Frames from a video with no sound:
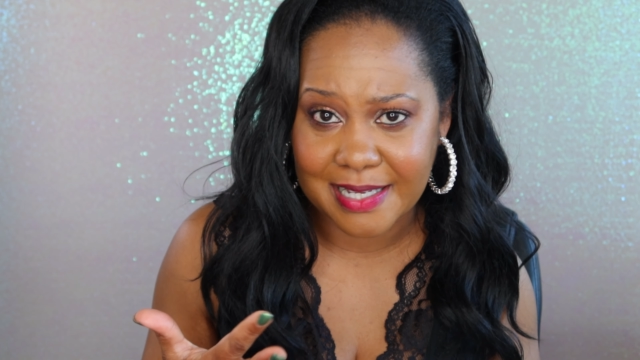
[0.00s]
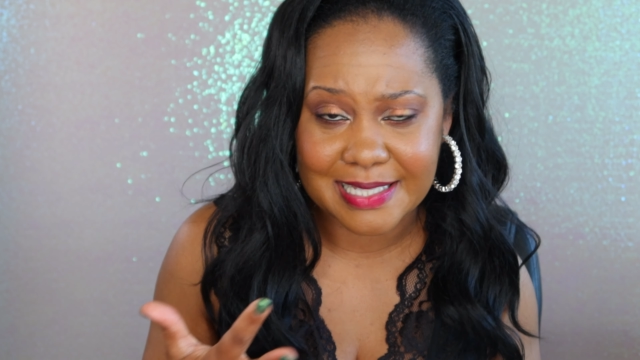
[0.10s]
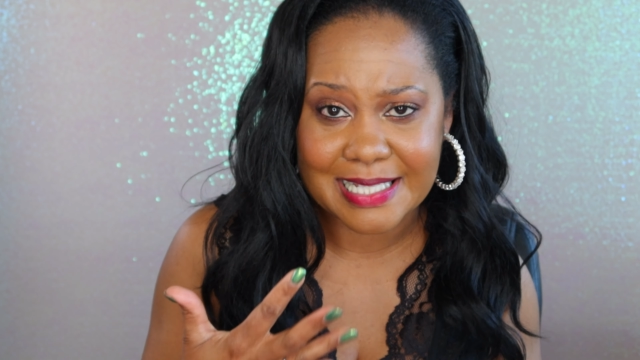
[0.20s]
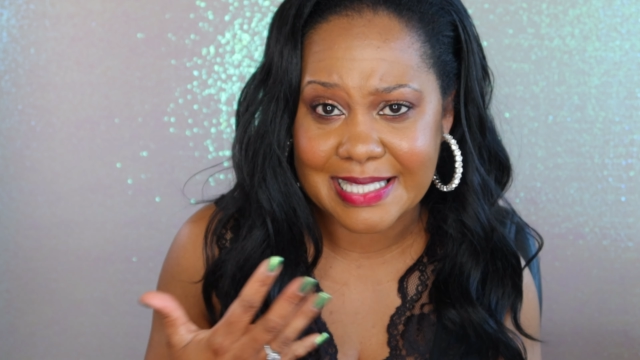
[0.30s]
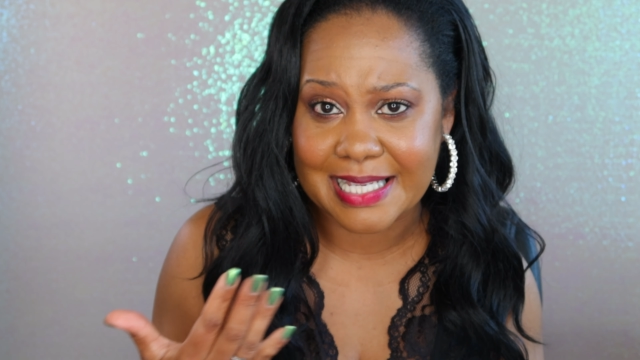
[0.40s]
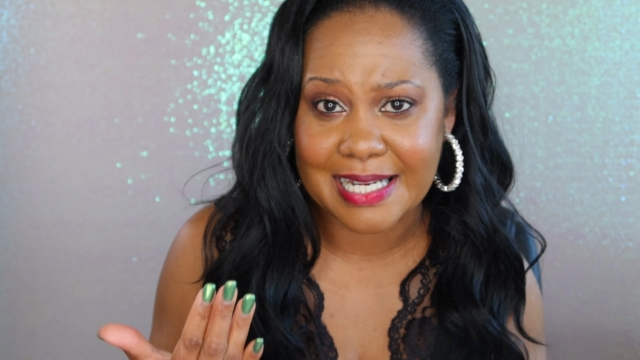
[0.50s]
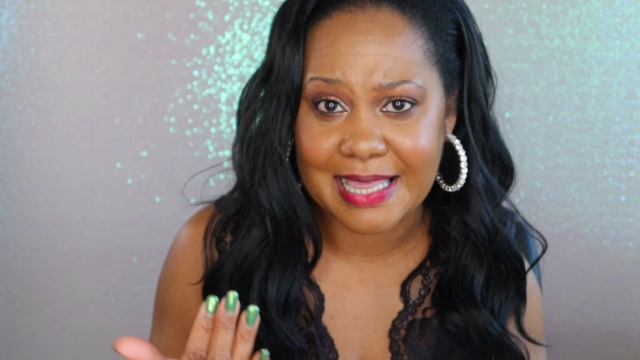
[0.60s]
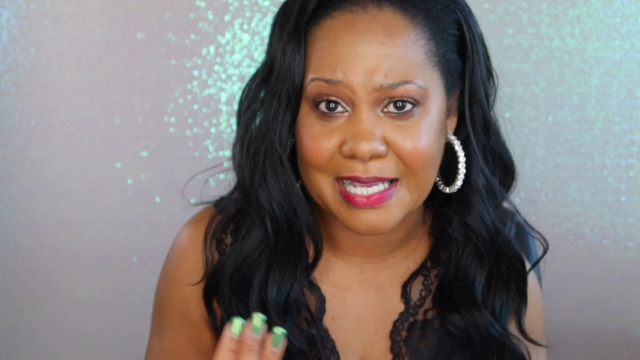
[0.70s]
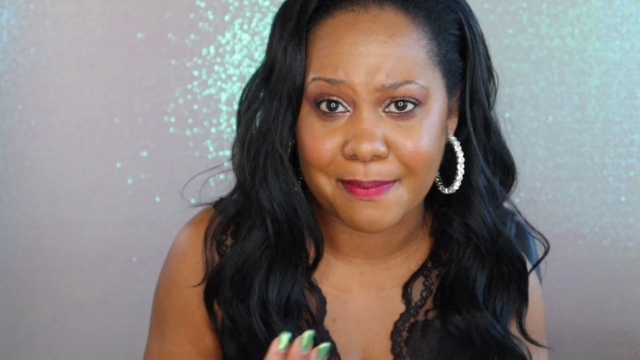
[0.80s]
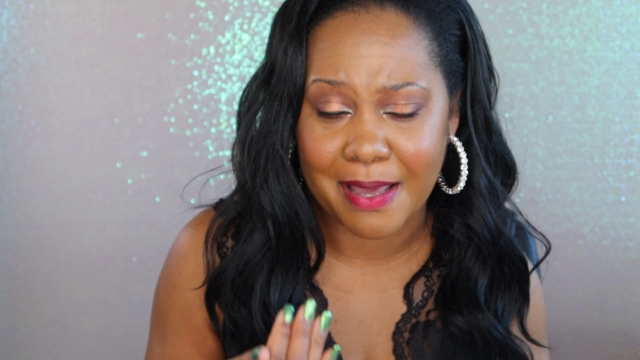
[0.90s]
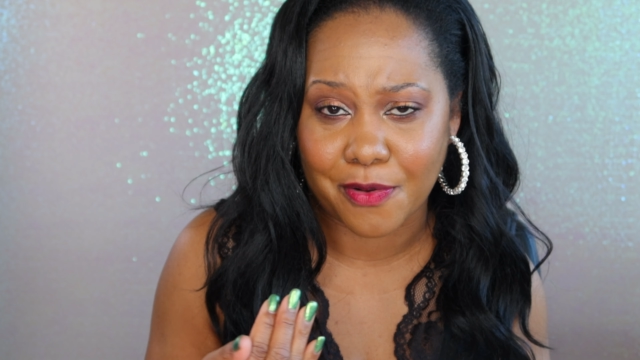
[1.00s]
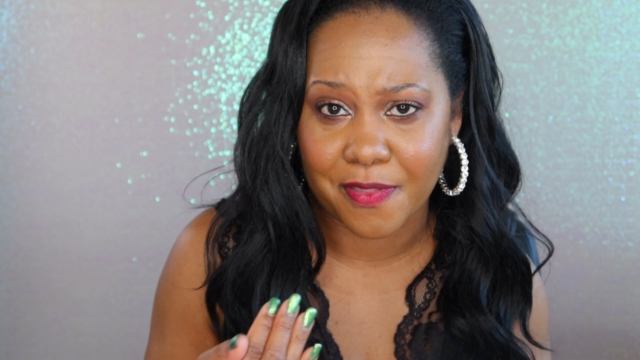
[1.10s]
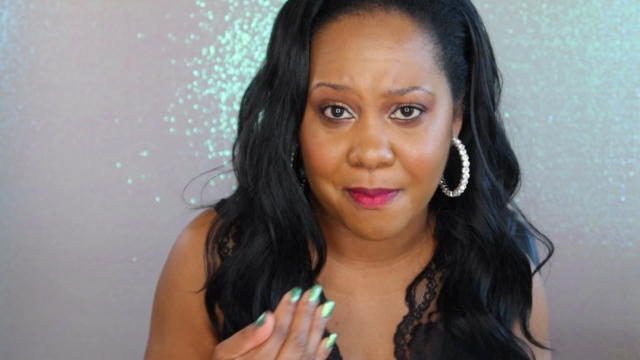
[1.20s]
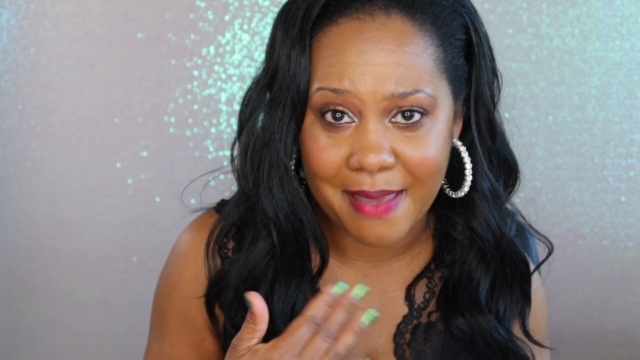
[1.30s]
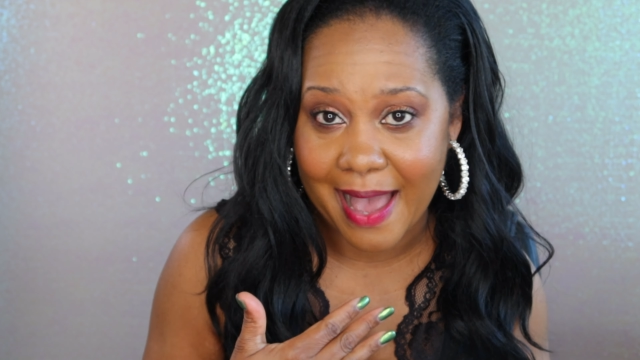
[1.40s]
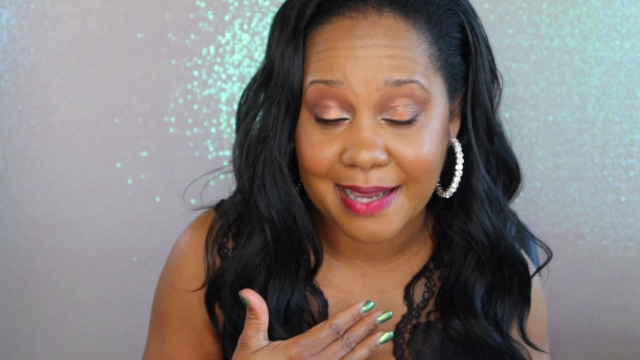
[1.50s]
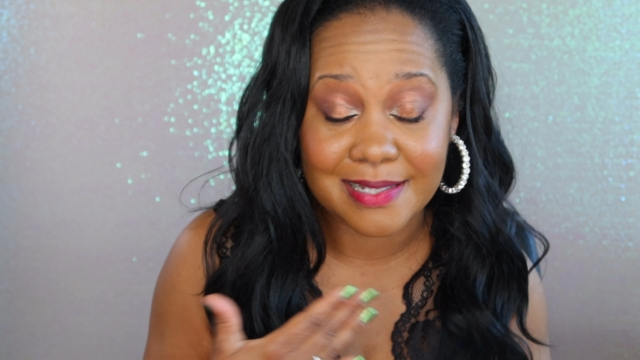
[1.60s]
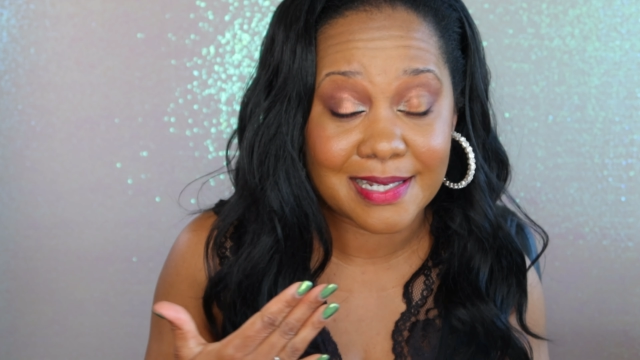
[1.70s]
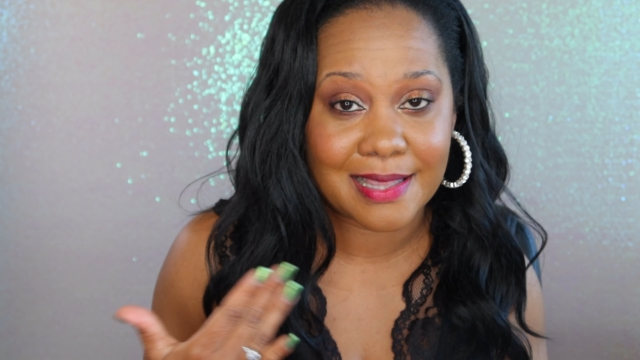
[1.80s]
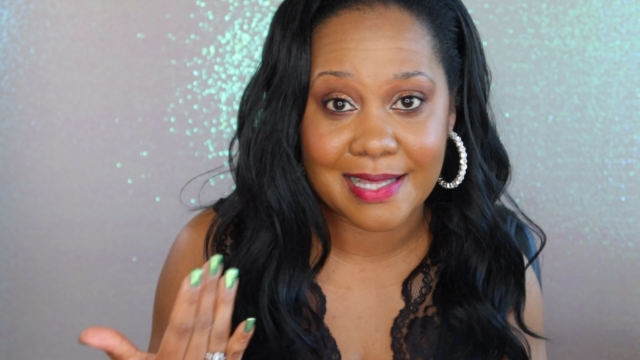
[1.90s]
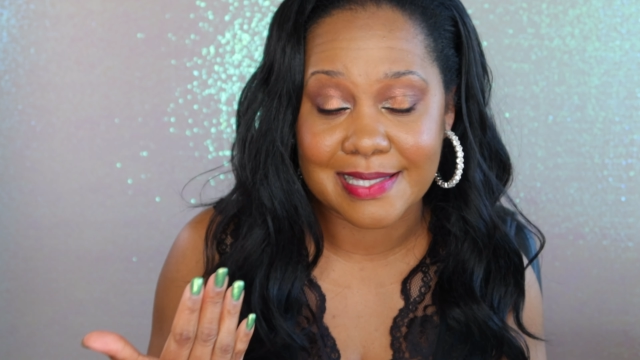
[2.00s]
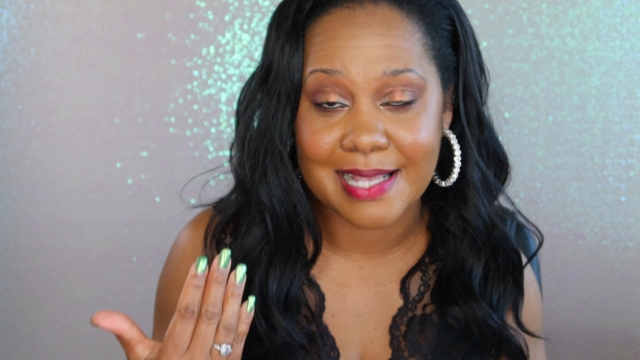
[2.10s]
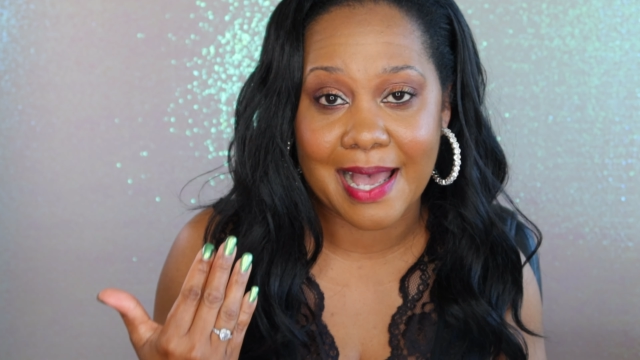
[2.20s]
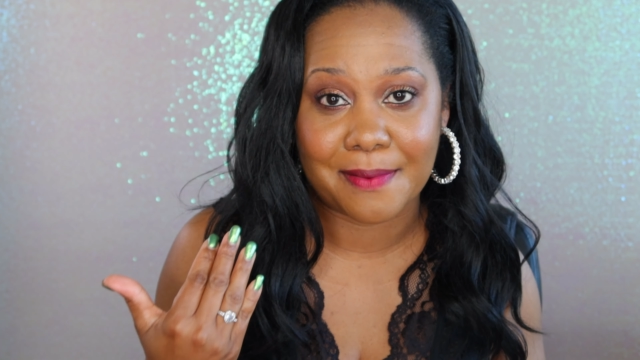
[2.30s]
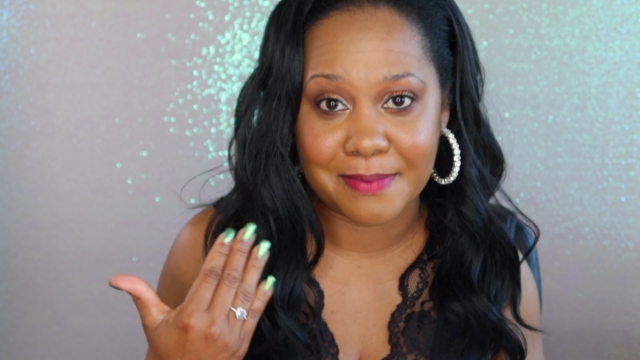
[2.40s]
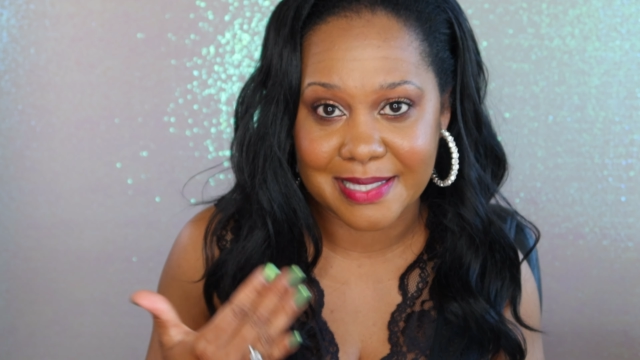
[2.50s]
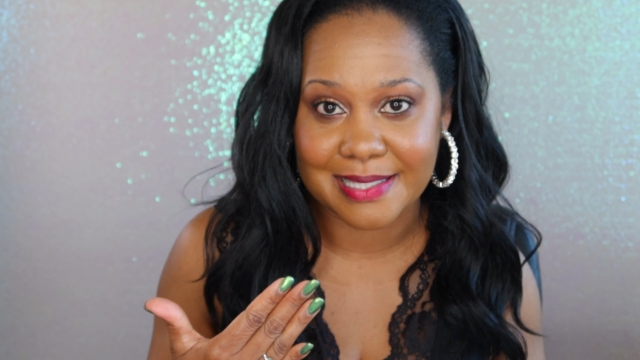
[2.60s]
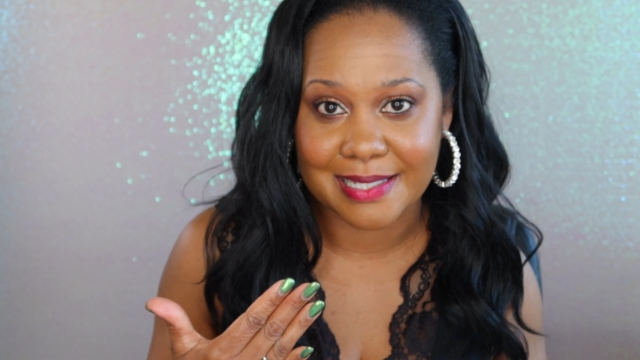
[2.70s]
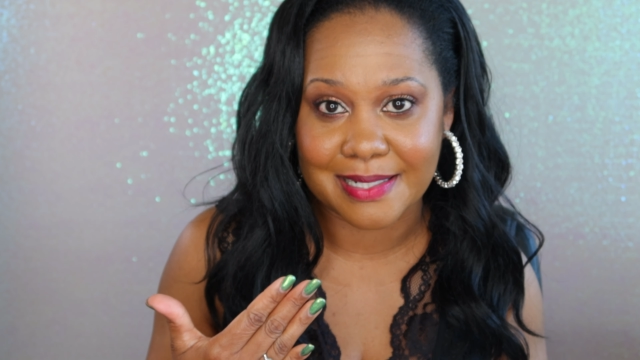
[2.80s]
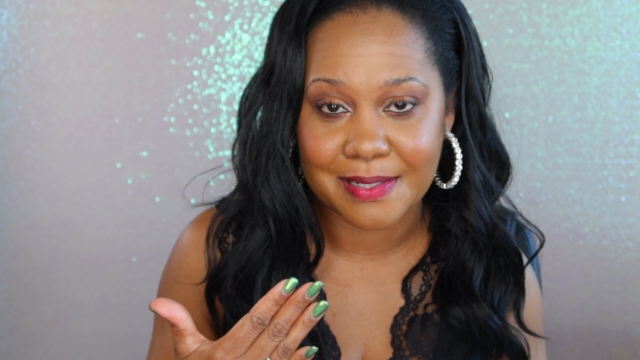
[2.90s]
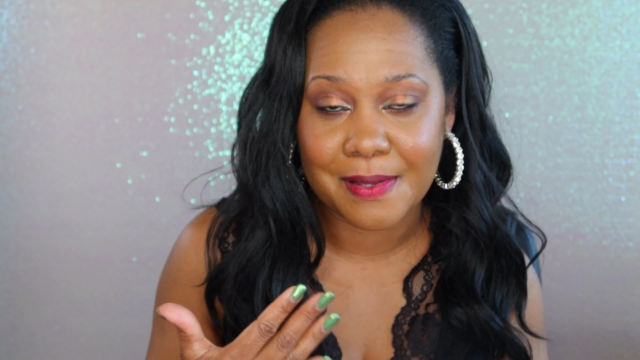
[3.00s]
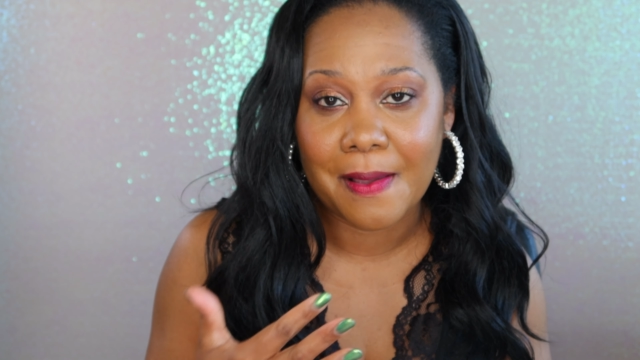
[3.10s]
It didn't say anything about it on the package unless I missed it.